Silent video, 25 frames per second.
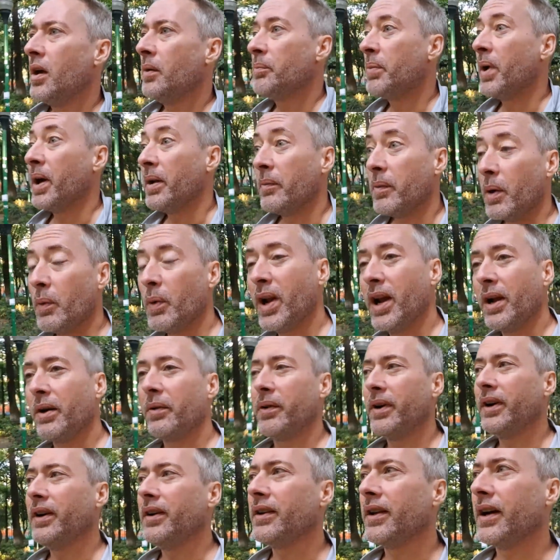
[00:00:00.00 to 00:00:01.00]
But what I
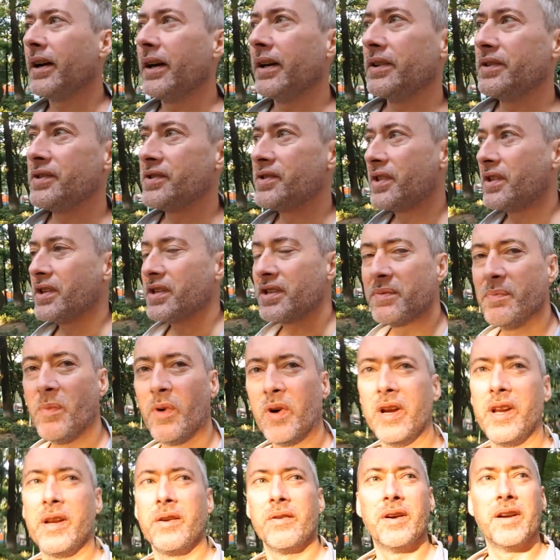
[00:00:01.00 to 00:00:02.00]
realized this
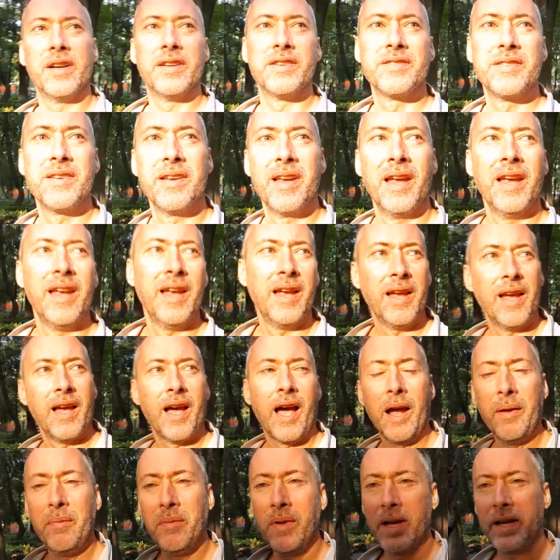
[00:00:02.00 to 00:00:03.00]
morning was
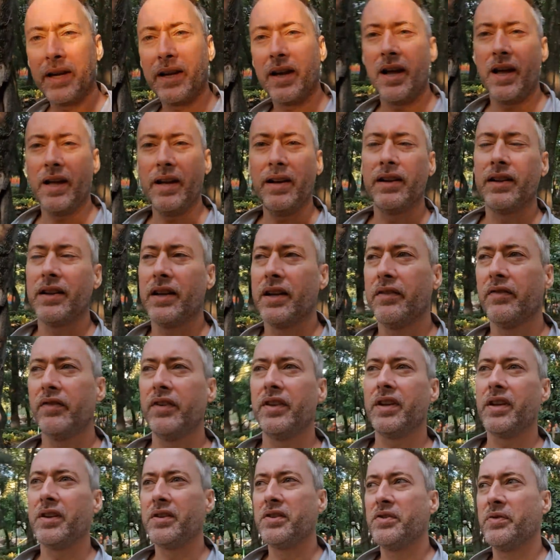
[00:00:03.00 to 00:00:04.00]
I'm like kind of
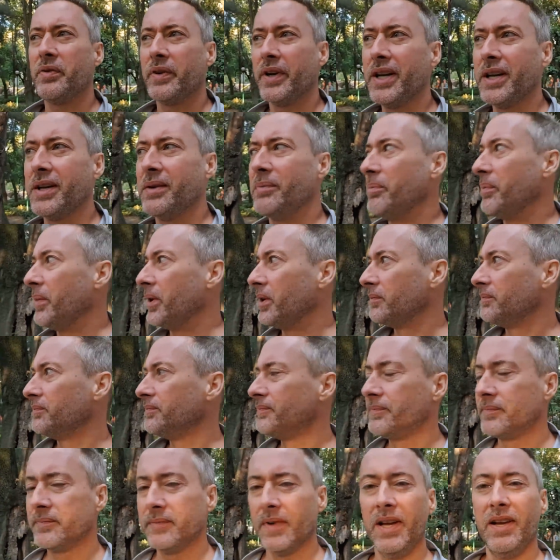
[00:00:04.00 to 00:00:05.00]
living the dream
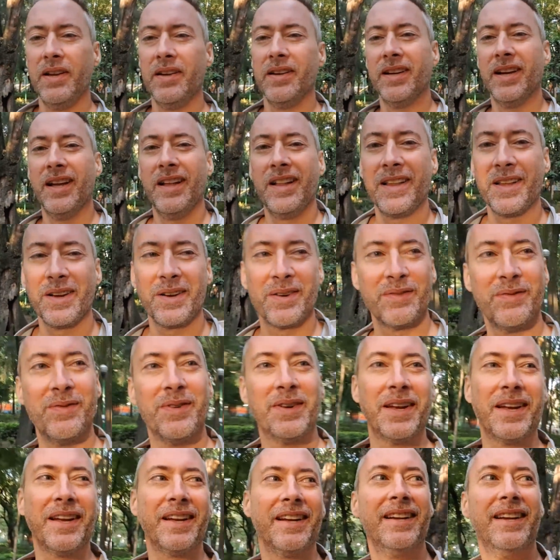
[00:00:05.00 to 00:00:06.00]
a little
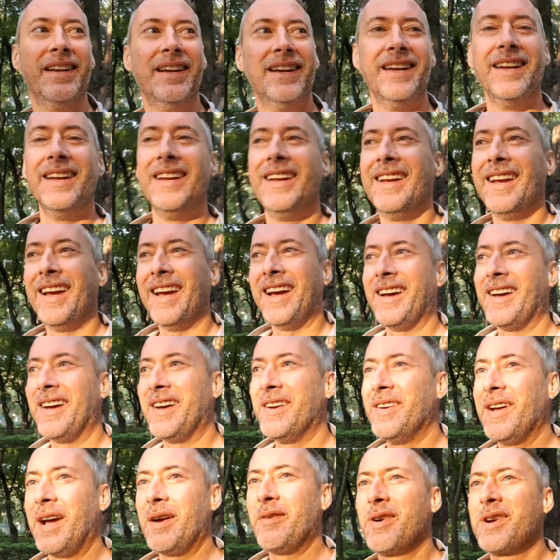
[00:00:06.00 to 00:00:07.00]
bit.
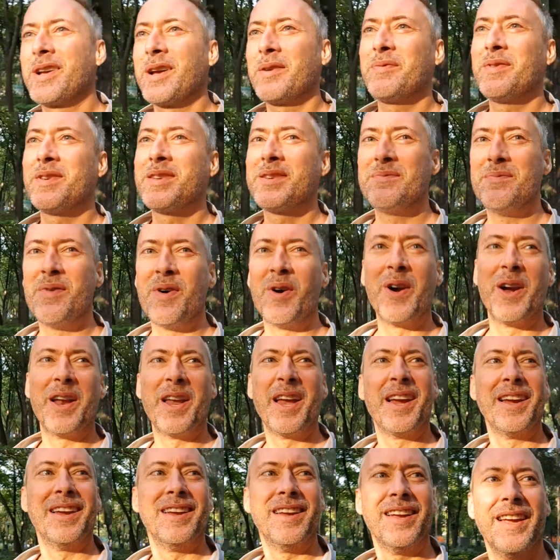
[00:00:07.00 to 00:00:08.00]
I woke up this
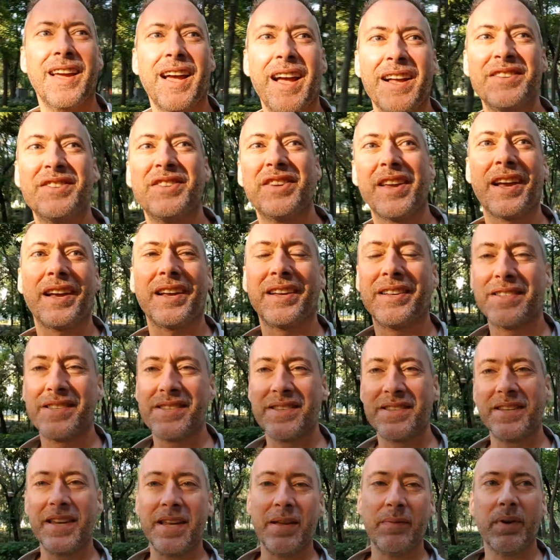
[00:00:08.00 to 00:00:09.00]
morning, I checked
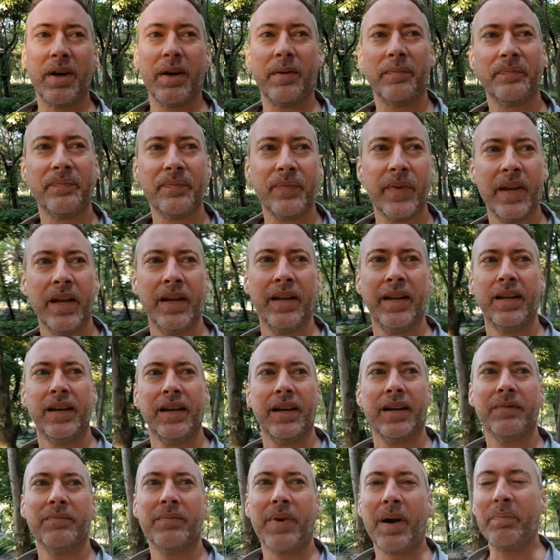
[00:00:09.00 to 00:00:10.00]
Steemit.
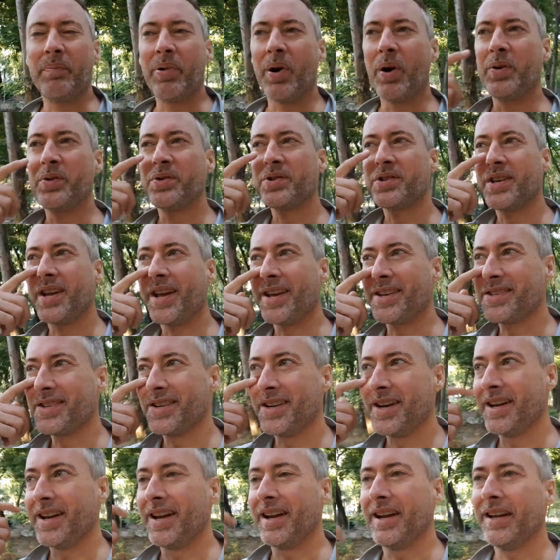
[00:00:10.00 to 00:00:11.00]
My post
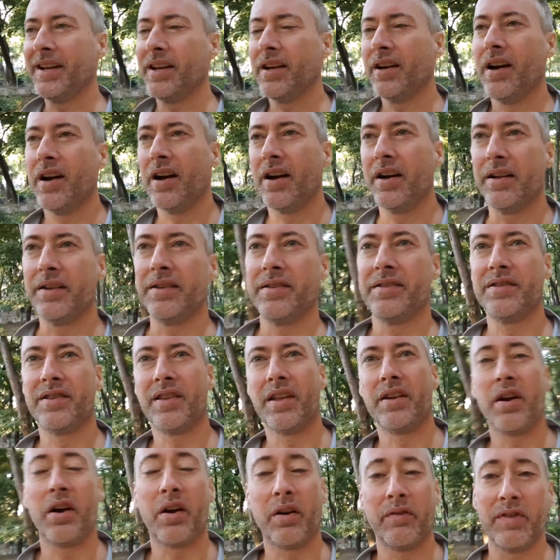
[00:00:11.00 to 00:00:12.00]
yesterday on
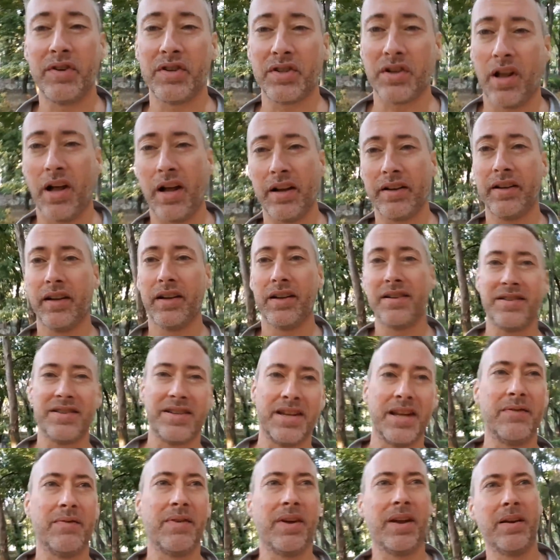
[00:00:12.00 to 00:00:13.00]
the Dollar Vigilante on
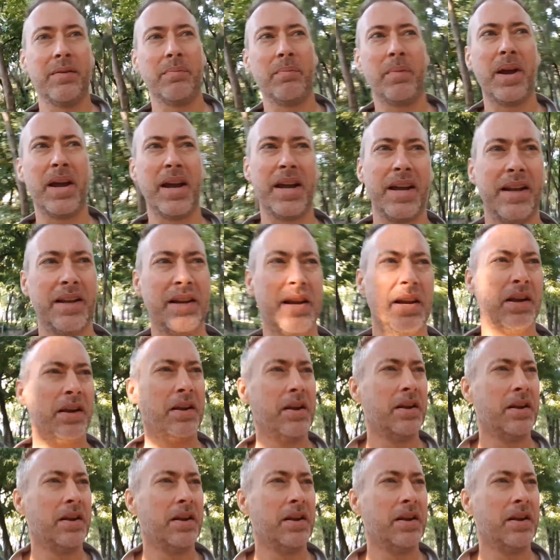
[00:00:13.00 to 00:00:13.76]
Steemit made